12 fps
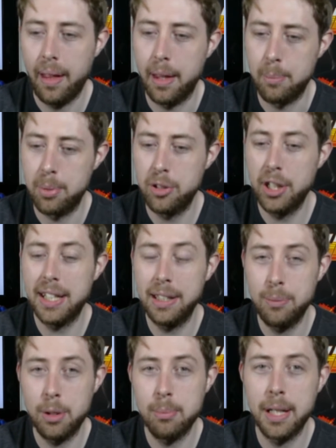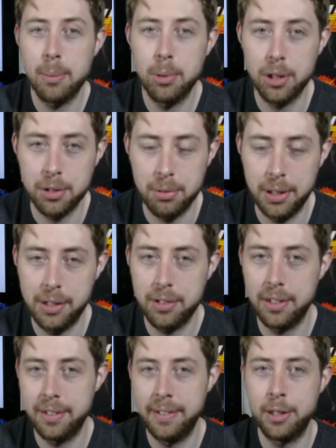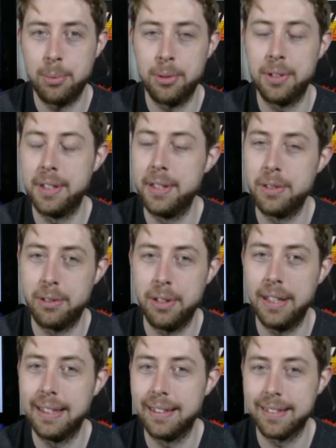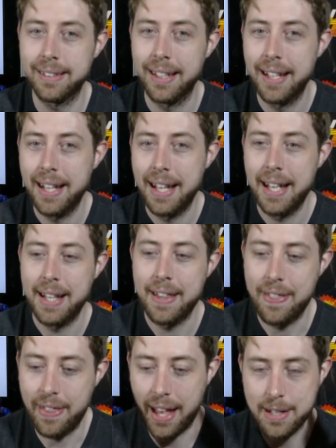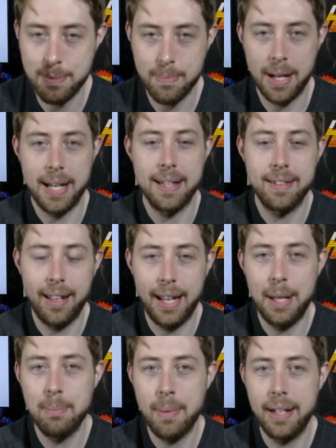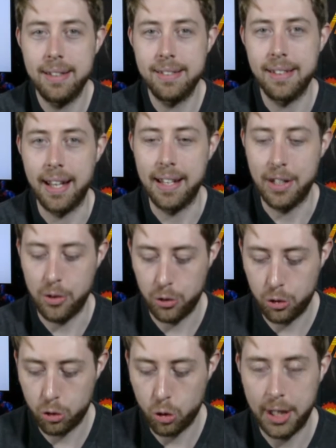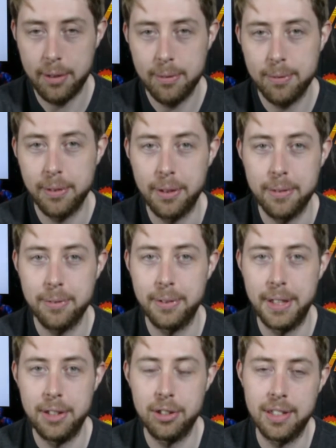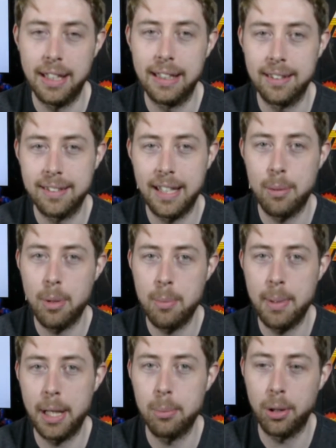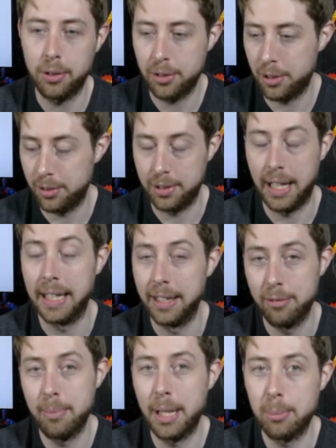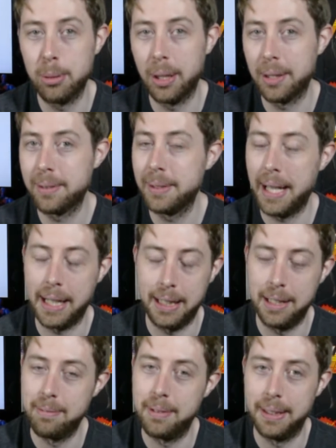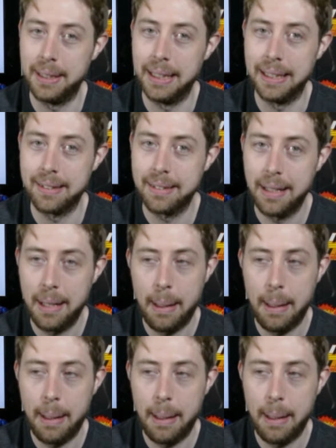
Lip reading: Particularly with Mega Bloks releasing Teenage Mutant Ninja Turtles, that's my entire mindset is straight for Ninja Turtles now by Mega Bloks, because I love Mega Bloks and I love Turtles,